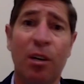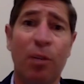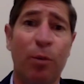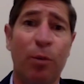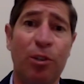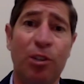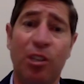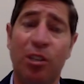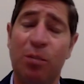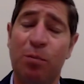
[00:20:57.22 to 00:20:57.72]

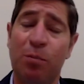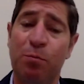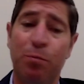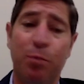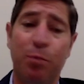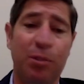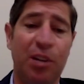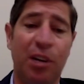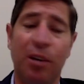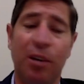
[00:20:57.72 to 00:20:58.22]
which
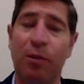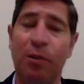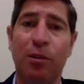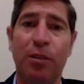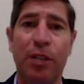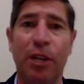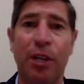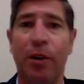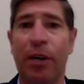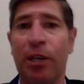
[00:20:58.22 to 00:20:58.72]
have done
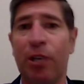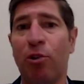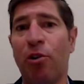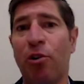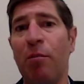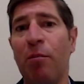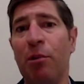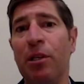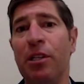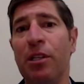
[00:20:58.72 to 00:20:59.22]

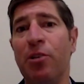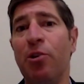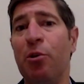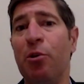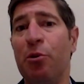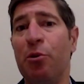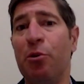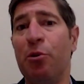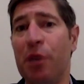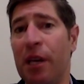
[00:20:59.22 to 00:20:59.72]
incredibly
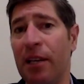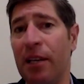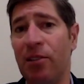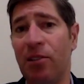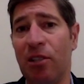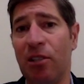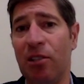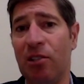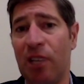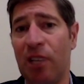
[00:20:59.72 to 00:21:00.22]
good things
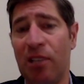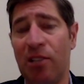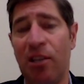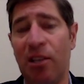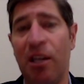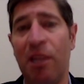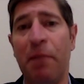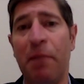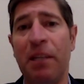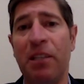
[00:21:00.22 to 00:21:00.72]
in the sense
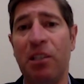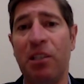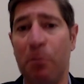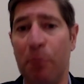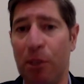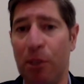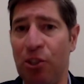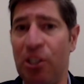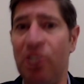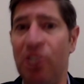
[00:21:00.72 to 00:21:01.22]
that it makes it
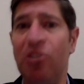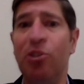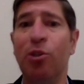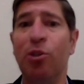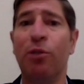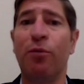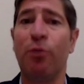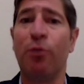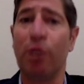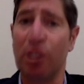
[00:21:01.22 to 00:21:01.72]
much
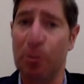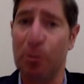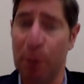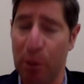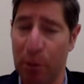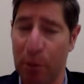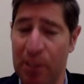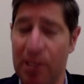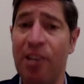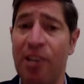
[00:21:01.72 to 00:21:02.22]
easier for
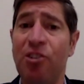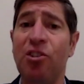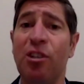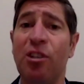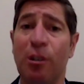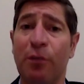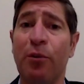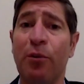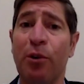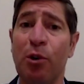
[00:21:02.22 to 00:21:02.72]
experimentation
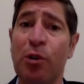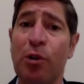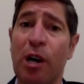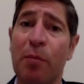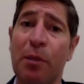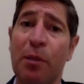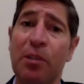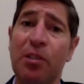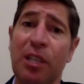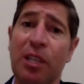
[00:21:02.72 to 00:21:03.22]
and for new
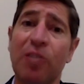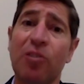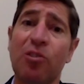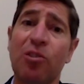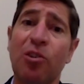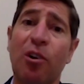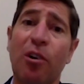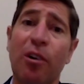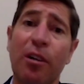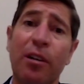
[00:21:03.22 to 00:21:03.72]
companies to get
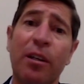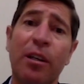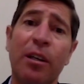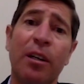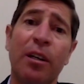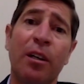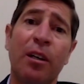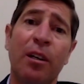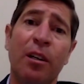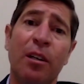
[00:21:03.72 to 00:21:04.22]
started.
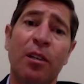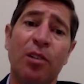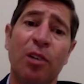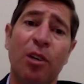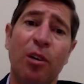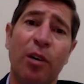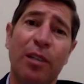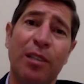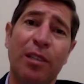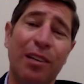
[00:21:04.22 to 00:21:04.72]

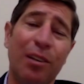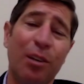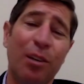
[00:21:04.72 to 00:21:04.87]
So as I look